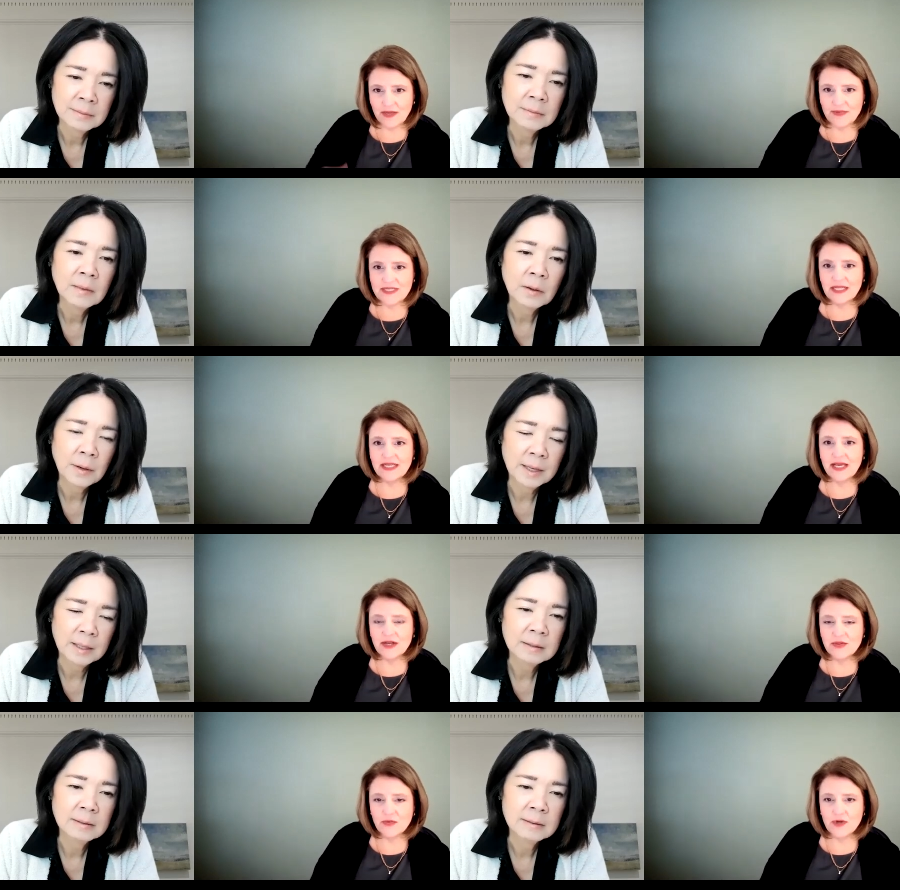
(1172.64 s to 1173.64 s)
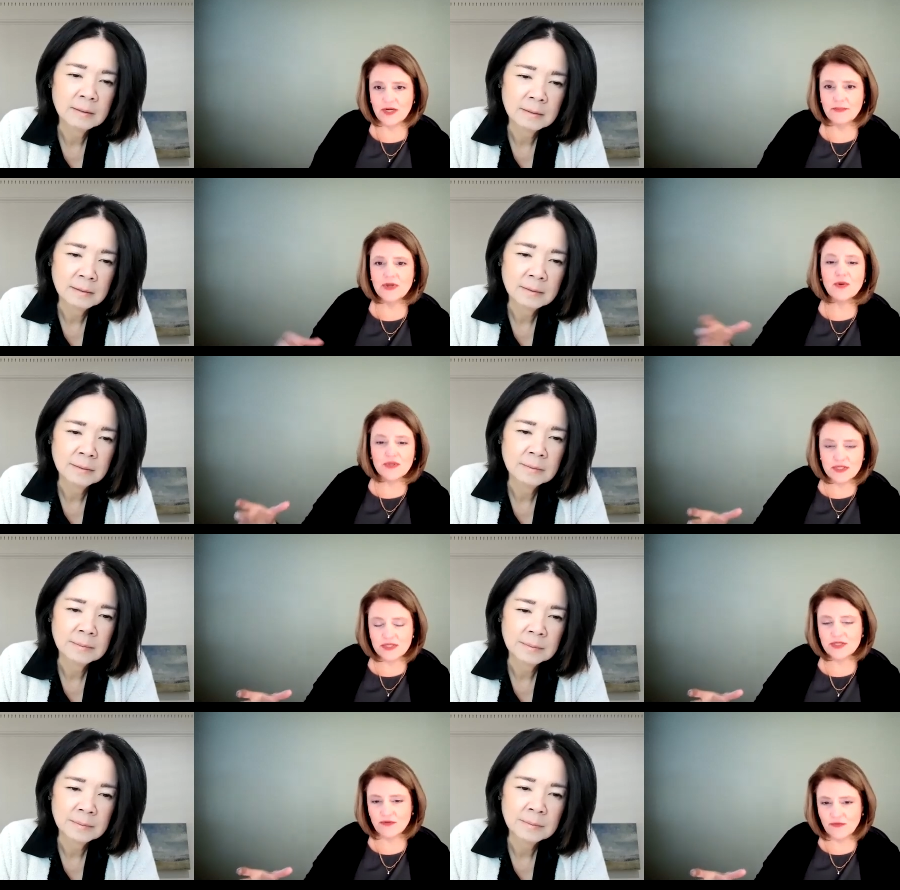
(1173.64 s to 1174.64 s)
Speaker 1: They would delegate authority, but only to
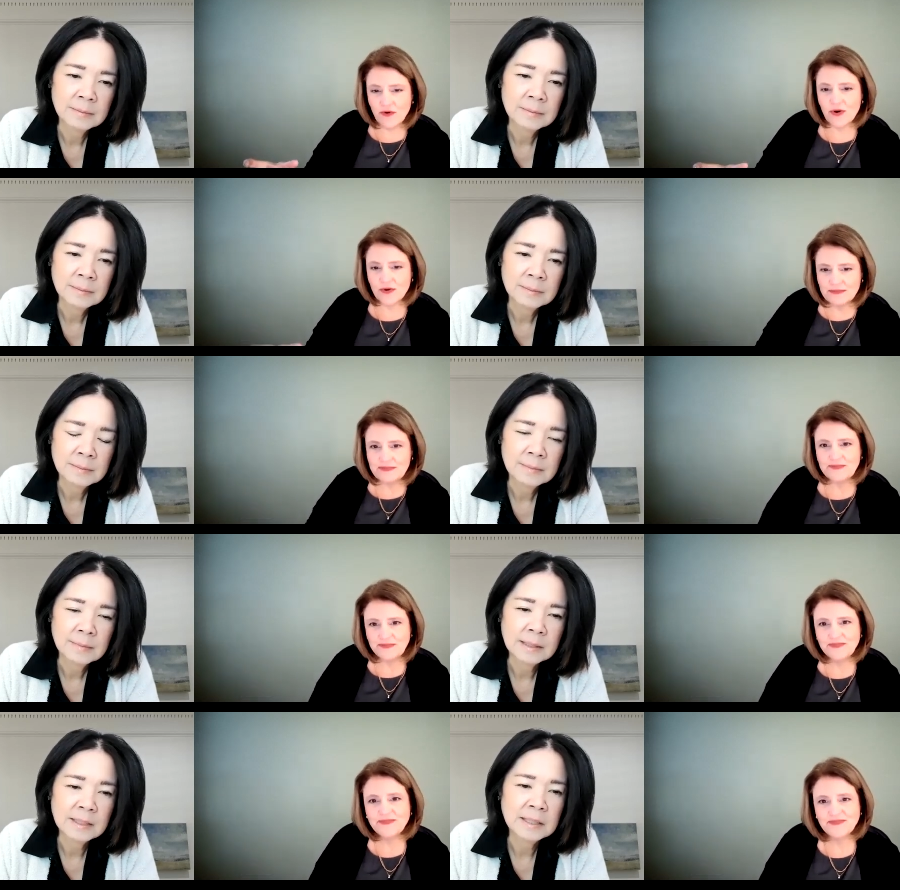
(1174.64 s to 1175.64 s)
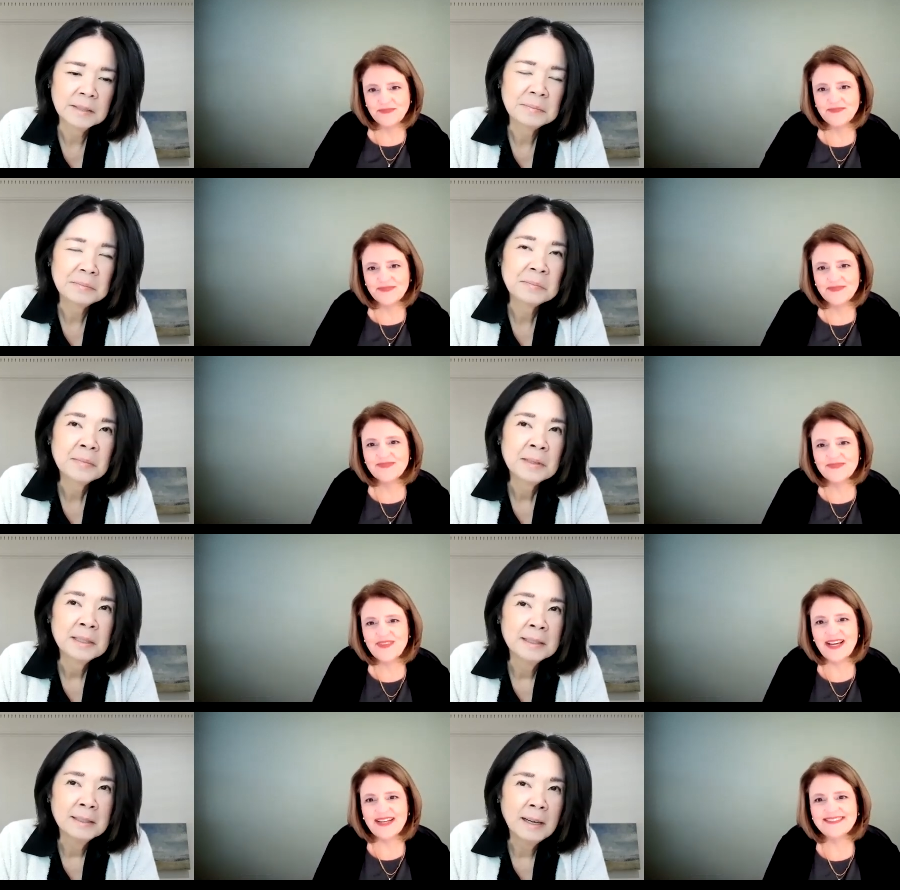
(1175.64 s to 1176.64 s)
so far.
Speaker 2: I see.
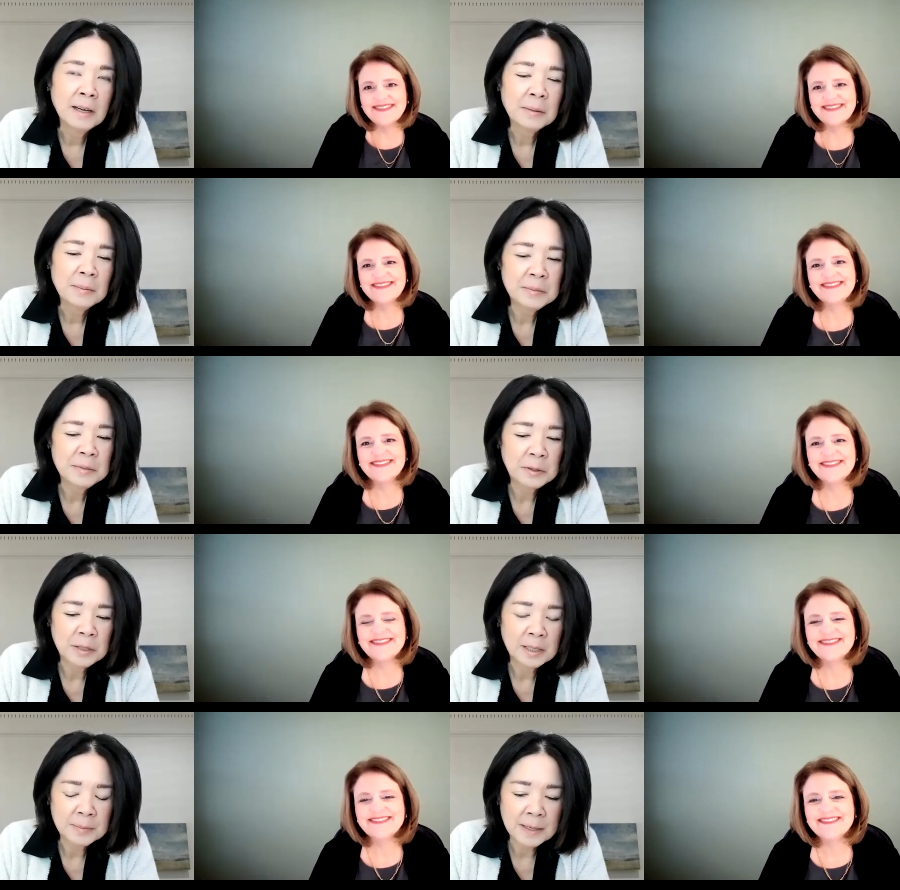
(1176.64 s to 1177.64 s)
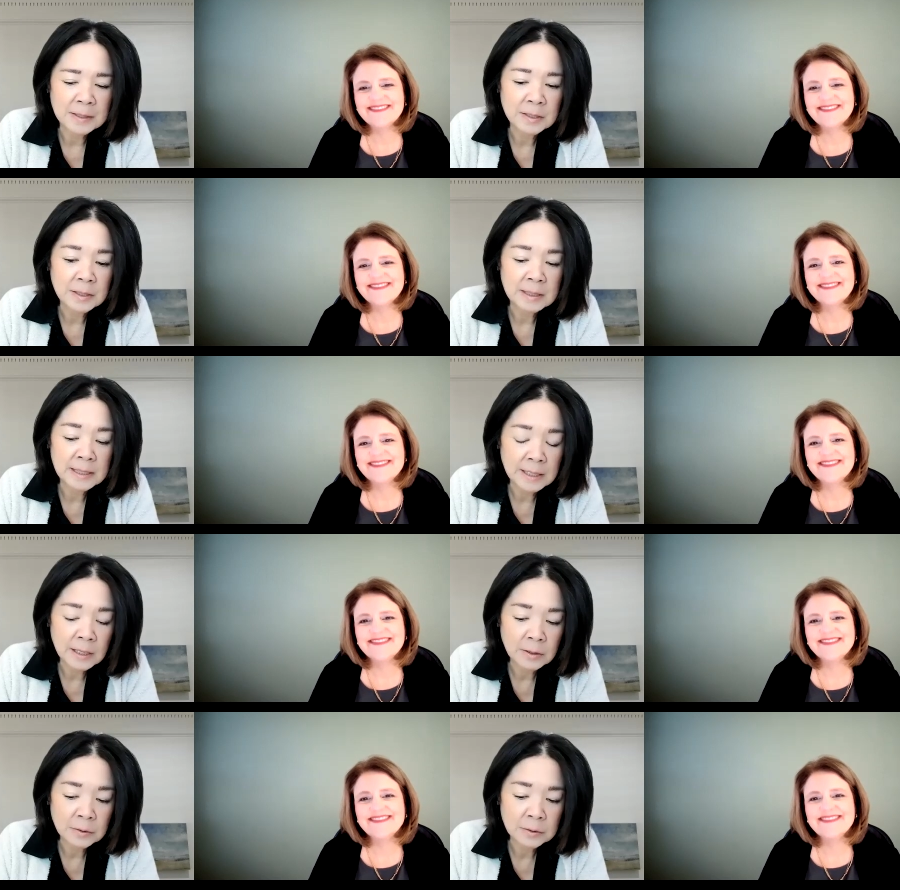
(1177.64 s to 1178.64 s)
Yeah. Um, so you talked about the C
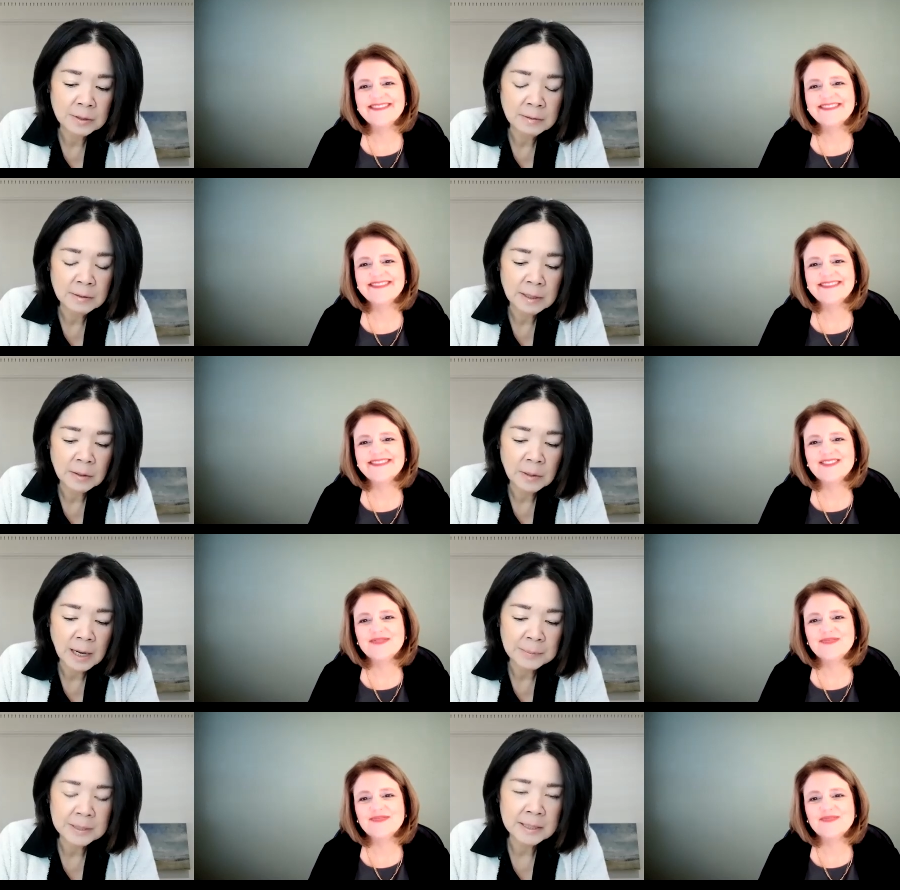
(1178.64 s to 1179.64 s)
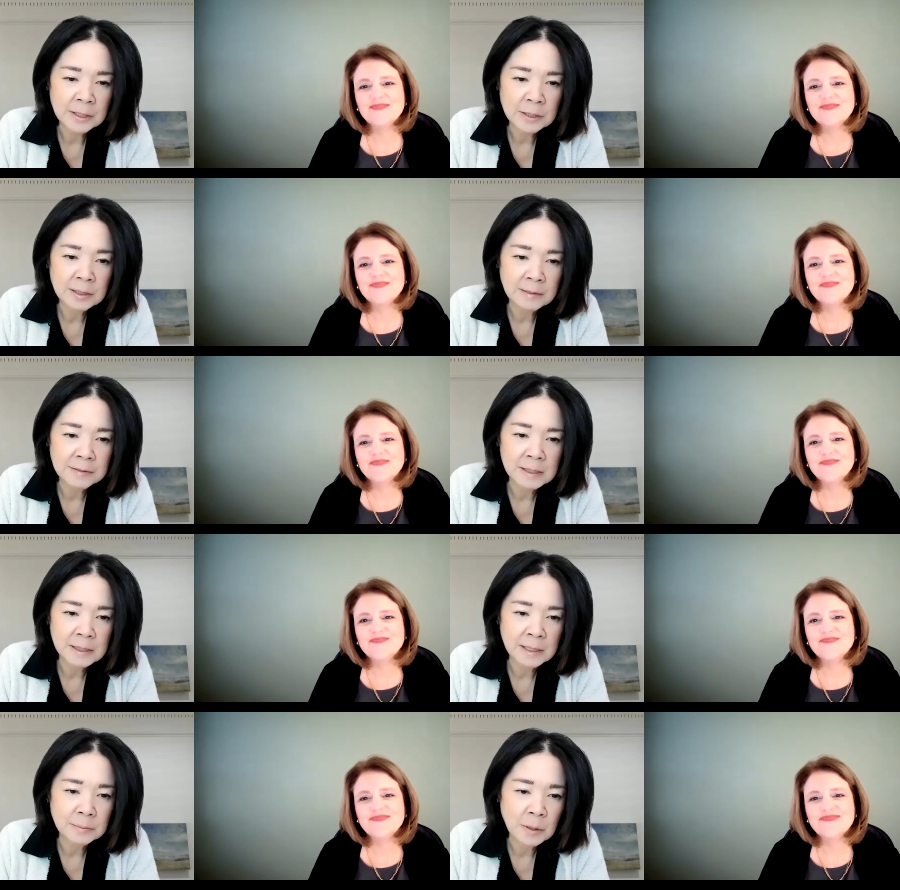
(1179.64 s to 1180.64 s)
E O's, you know, compensation,
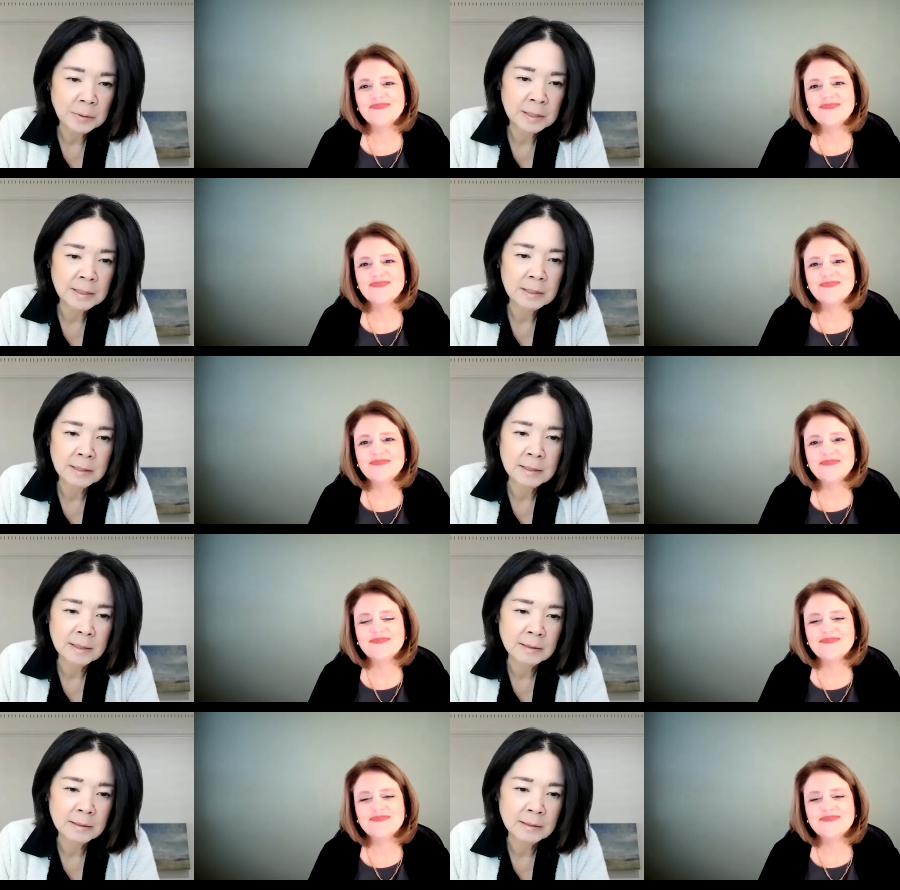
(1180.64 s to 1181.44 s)
obviously, and bonuses,